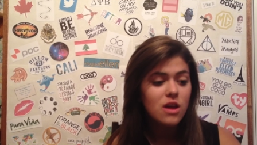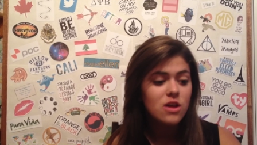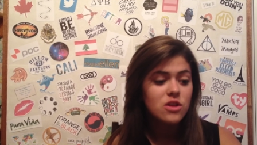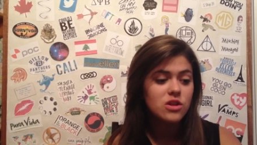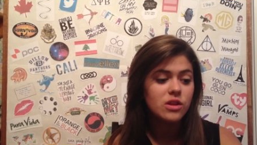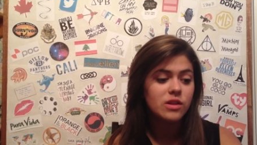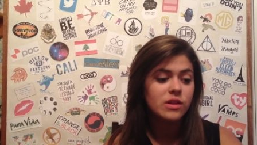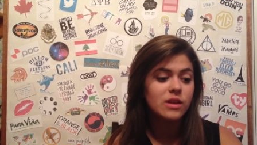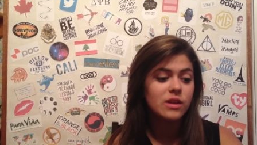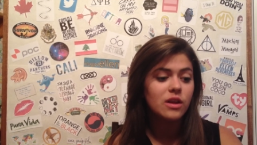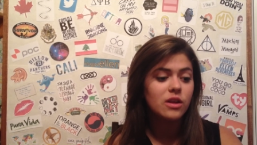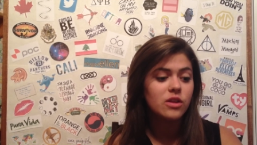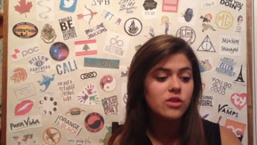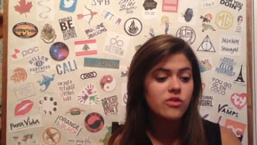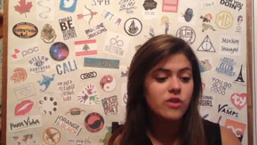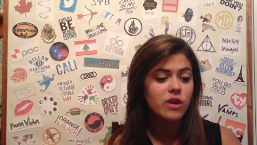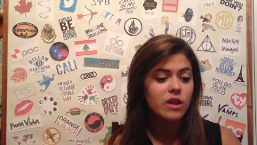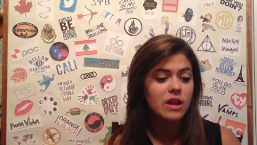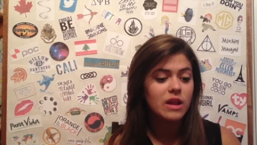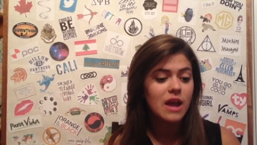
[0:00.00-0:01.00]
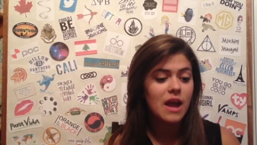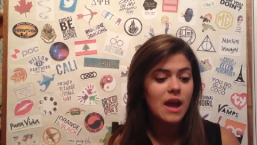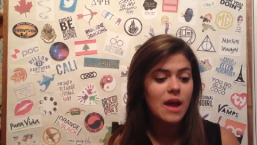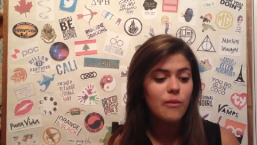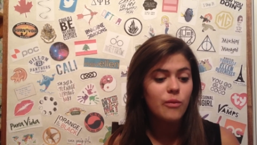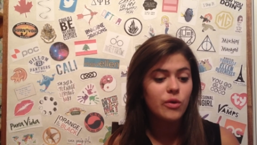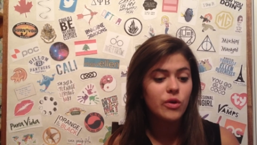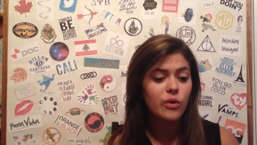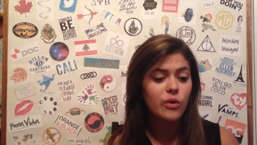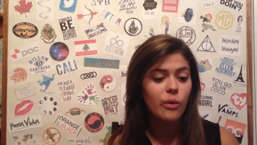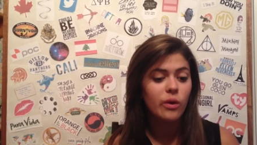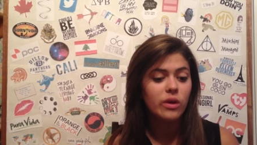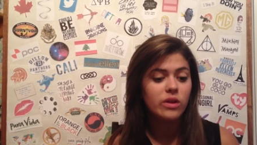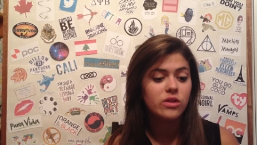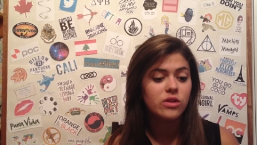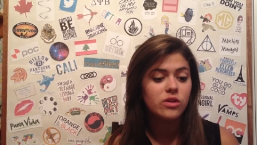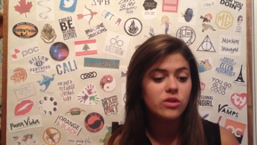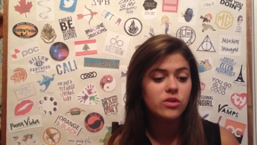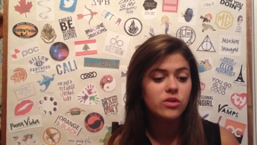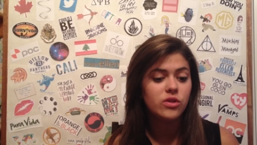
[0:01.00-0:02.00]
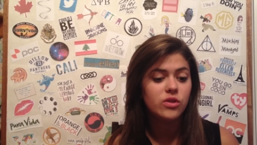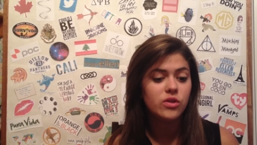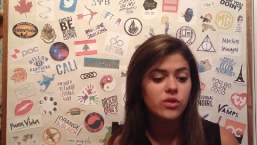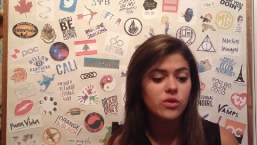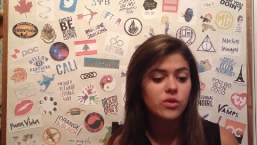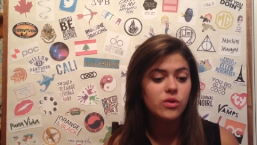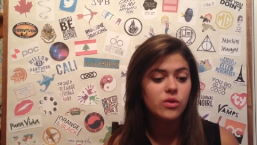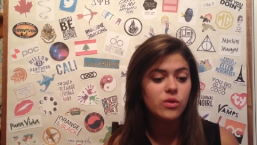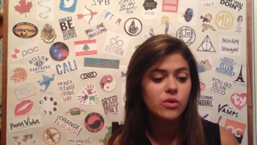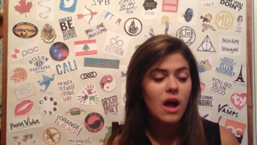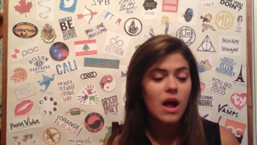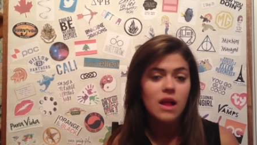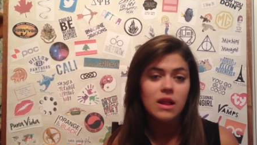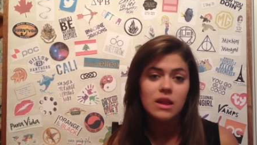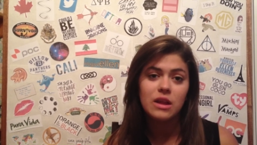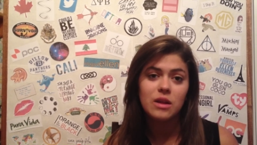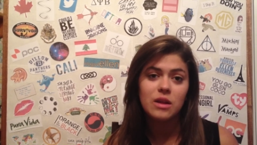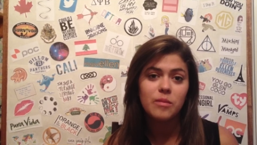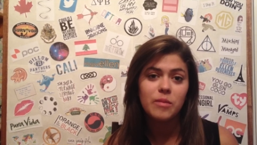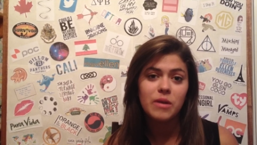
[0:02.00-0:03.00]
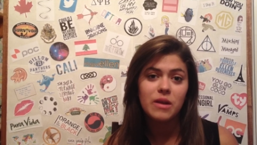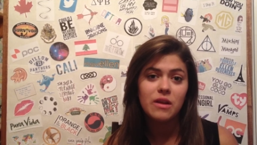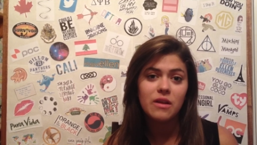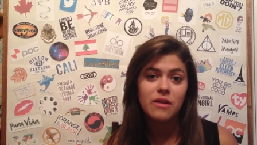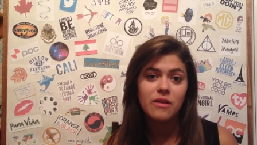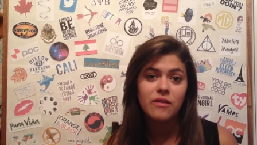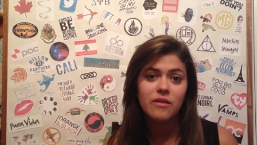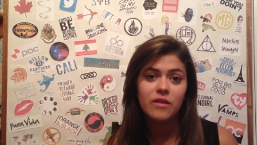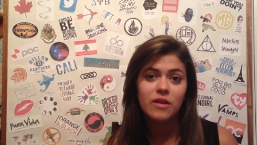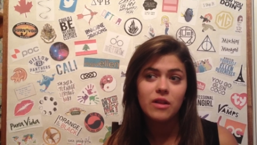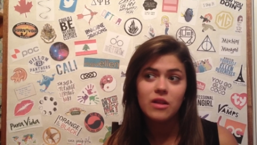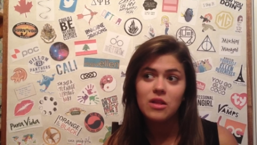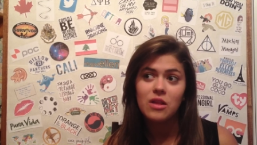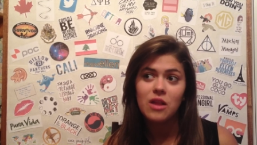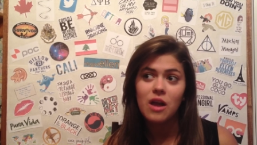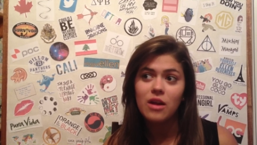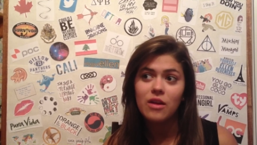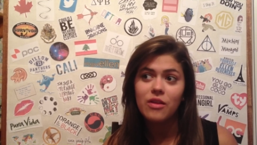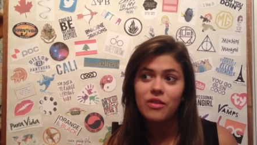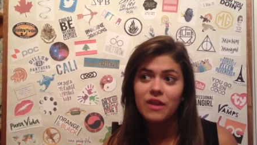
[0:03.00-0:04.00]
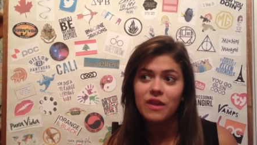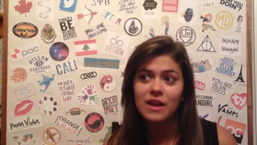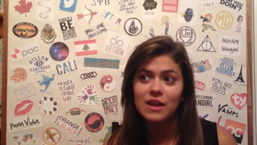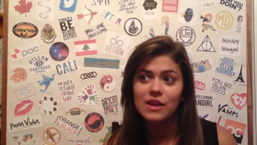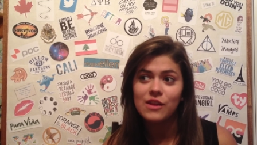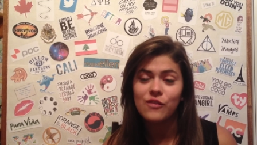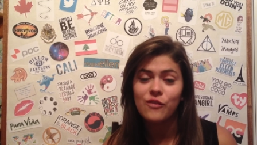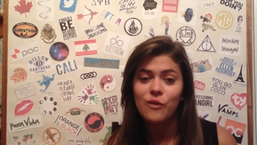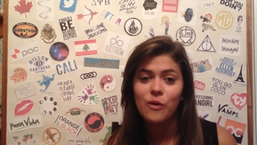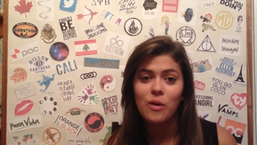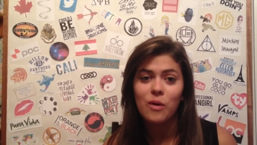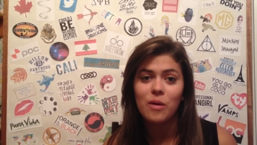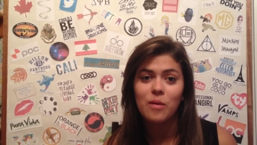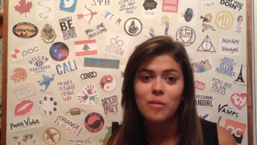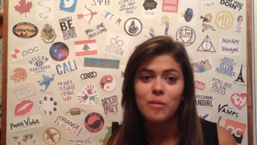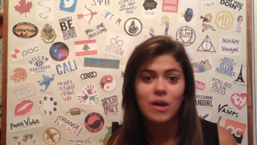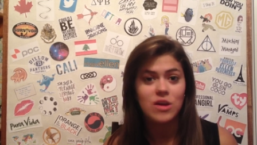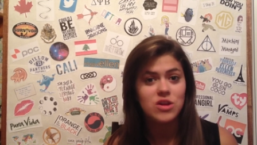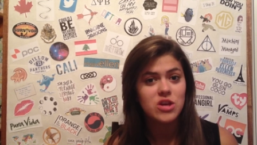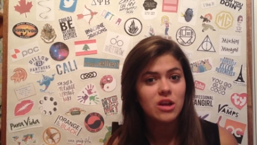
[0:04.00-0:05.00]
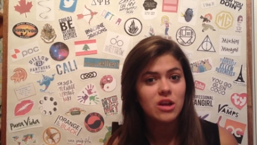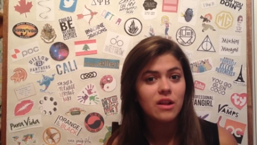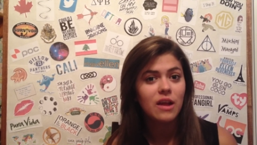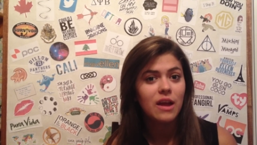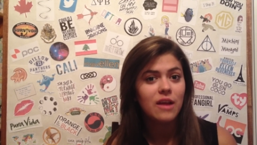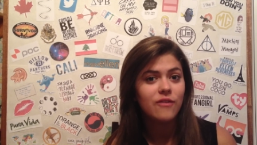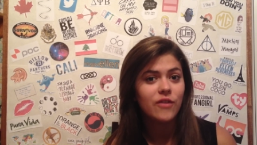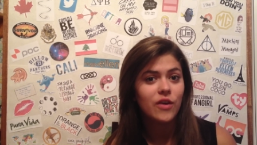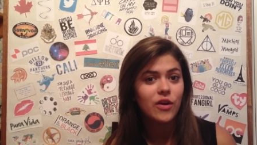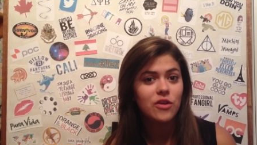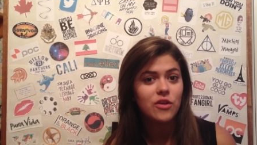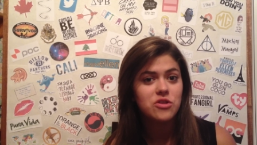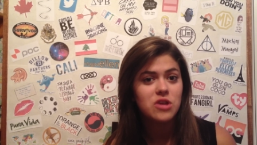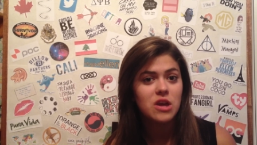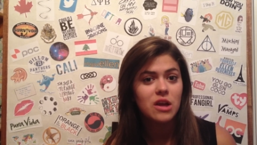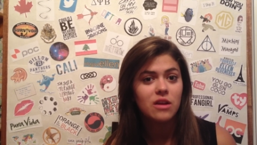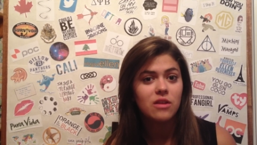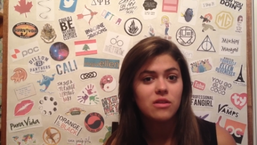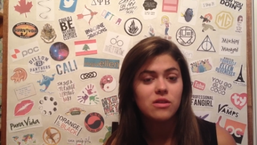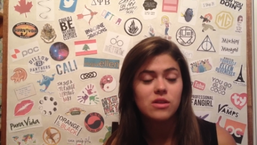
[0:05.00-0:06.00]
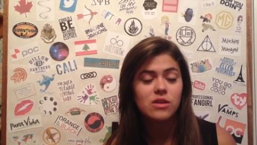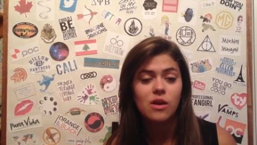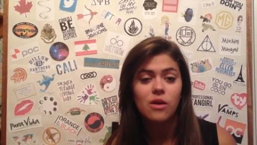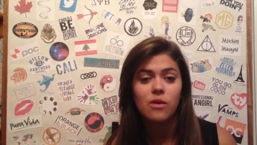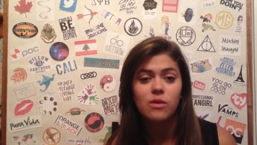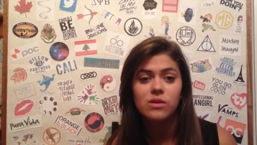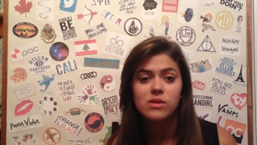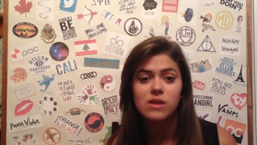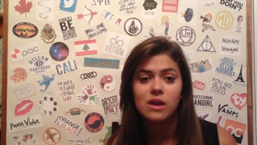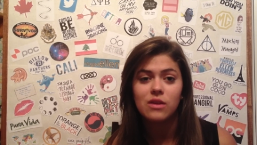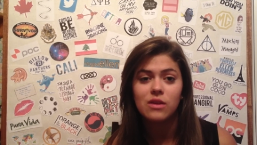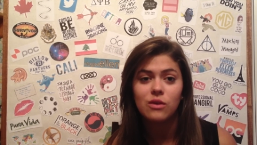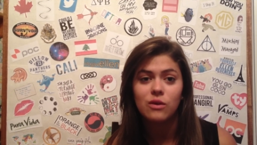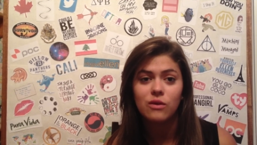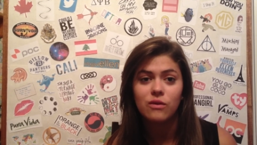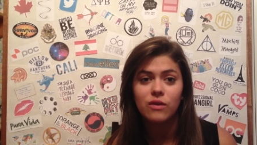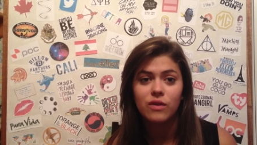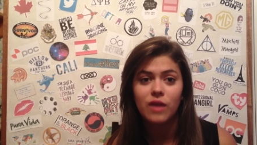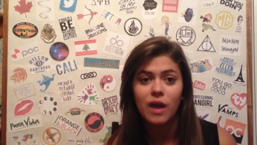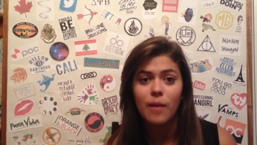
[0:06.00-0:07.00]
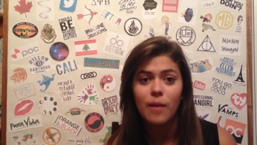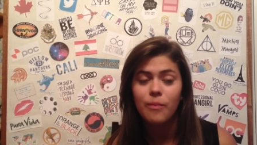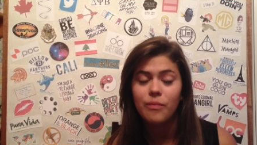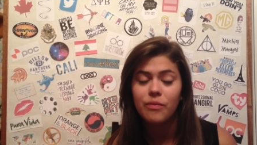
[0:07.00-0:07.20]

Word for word: She's in Australia and we're going to do a little bit of a lot of things for my channel and for her channel, so stay tuned for that.